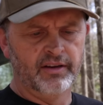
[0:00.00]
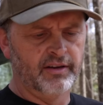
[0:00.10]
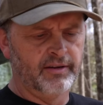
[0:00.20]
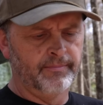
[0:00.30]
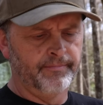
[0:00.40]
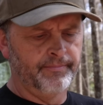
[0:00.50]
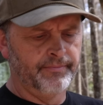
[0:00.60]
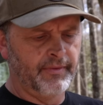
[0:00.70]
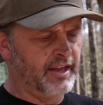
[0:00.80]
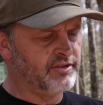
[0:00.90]

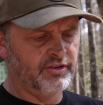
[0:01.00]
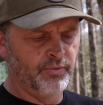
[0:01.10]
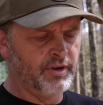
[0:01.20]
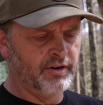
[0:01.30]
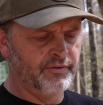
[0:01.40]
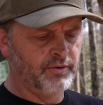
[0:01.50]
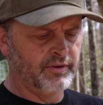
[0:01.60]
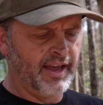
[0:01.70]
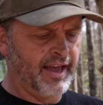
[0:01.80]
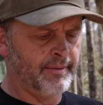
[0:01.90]
I just run it a few
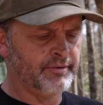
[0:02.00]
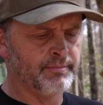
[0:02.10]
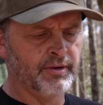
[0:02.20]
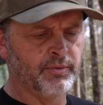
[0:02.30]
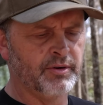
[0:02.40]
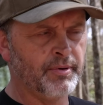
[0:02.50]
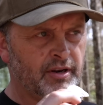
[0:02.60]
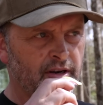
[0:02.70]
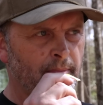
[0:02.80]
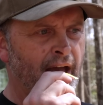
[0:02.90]
times, but when you put
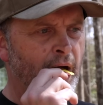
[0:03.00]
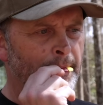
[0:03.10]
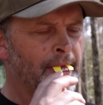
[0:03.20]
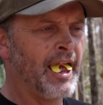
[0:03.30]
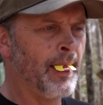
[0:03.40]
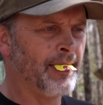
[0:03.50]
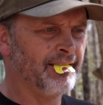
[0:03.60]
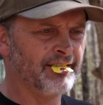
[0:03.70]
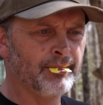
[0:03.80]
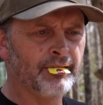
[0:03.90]
it in your mouth,
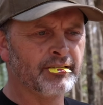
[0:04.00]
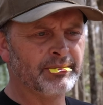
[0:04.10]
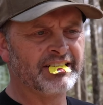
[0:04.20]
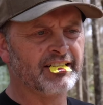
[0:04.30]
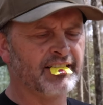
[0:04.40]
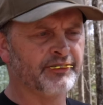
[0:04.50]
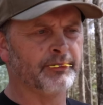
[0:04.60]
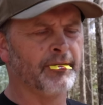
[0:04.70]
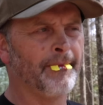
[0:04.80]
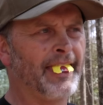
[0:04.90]
you know, you want it to be
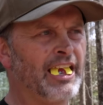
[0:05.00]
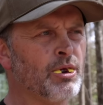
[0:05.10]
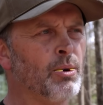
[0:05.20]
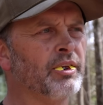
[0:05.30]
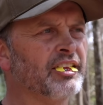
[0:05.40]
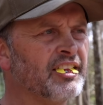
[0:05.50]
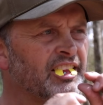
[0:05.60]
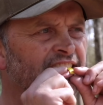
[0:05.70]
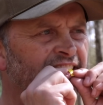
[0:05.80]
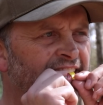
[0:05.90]
comfortable, and you want a
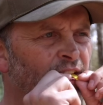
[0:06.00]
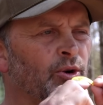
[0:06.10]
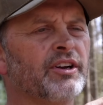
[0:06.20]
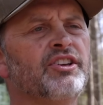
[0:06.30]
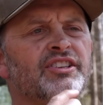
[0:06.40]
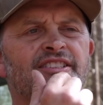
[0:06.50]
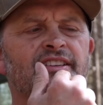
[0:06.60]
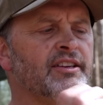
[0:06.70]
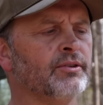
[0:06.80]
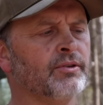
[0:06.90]
good
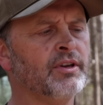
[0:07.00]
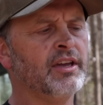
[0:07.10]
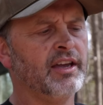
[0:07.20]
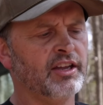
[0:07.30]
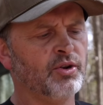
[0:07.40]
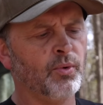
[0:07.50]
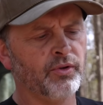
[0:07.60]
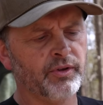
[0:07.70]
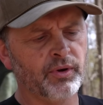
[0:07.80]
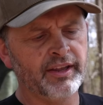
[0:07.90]
seal, and you
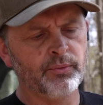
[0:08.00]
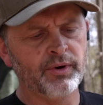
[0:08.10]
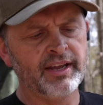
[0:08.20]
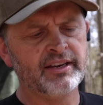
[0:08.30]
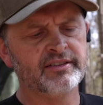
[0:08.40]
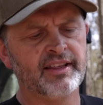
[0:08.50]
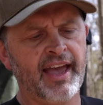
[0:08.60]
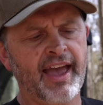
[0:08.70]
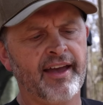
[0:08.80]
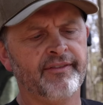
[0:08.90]
want the reeds that
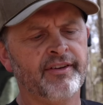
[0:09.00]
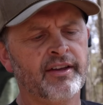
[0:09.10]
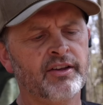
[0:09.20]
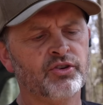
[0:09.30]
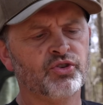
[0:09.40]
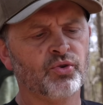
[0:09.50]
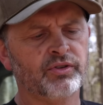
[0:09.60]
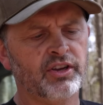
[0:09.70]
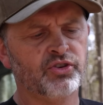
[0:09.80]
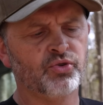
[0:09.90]
have
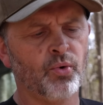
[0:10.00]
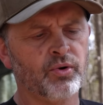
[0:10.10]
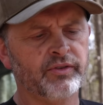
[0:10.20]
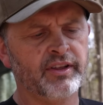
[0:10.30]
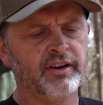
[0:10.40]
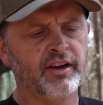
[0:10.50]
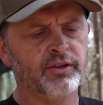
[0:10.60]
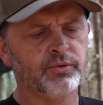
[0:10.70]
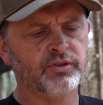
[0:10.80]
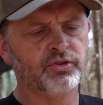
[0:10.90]
that's shorter than the
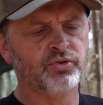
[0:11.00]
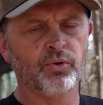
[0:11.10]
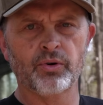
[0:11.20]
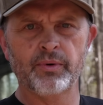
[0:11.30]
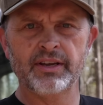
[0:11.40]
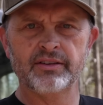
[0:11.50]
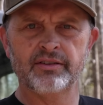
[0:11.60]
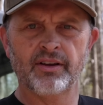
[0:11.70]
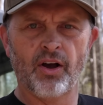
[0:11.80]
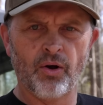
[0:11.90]
others, the shorter
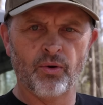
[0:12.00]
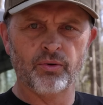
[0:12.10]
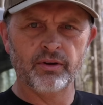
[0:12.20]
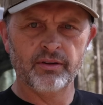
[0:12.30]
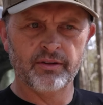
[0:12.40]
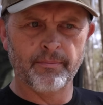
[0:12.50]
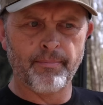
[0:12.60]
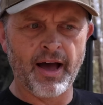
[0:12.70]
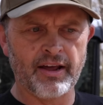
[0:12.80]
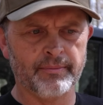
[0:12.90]
reeds on the
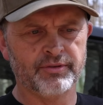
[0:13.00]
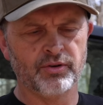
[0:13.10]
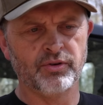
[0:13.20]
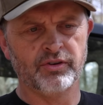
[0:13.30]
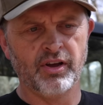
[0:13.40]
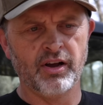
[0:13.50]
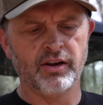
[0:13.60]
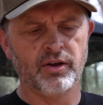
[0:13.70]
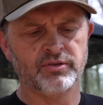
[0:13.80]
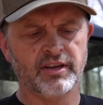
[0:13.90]
bottom, so your tongue
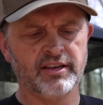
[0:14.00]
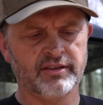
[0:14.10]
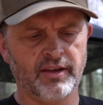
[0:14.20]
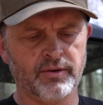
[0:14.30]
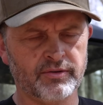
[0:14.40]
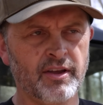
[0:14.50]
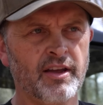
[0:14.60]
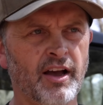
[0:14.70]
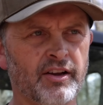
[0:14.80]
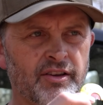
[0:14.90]
goes against those.
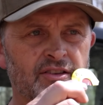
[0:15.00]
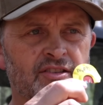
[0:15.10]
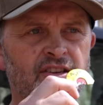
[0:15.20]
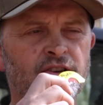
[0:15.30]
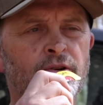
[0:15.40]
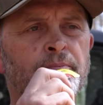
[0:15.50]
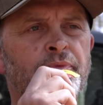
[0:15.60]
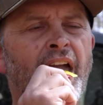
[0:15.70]
A good seal